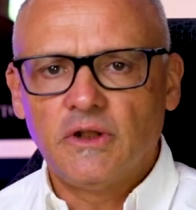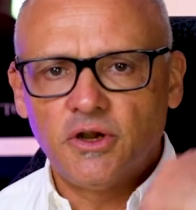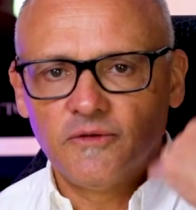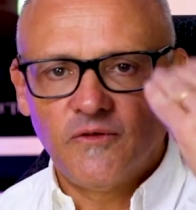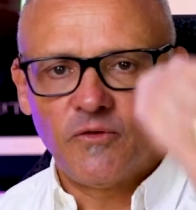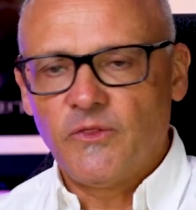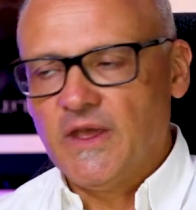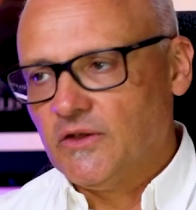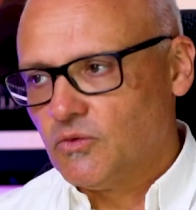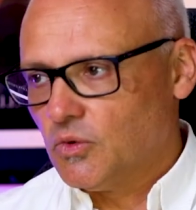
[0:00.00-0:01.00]
a lot of different
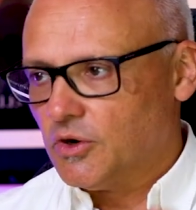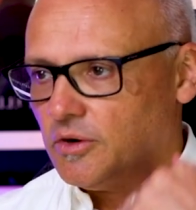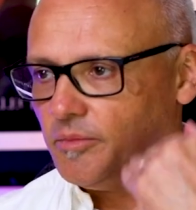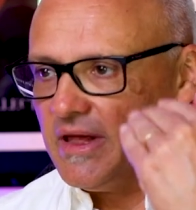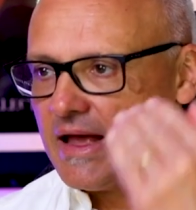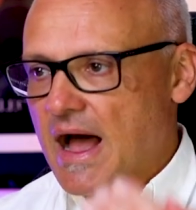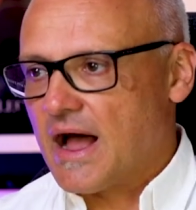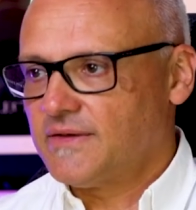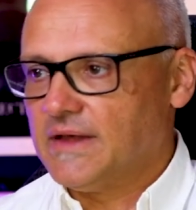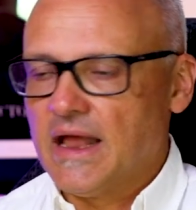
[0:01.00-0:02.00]
things were being
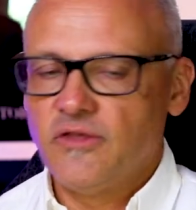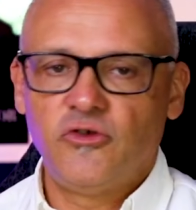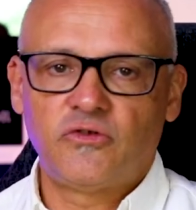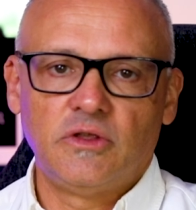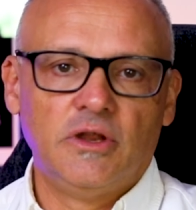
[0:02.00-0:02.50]
asked, and I just,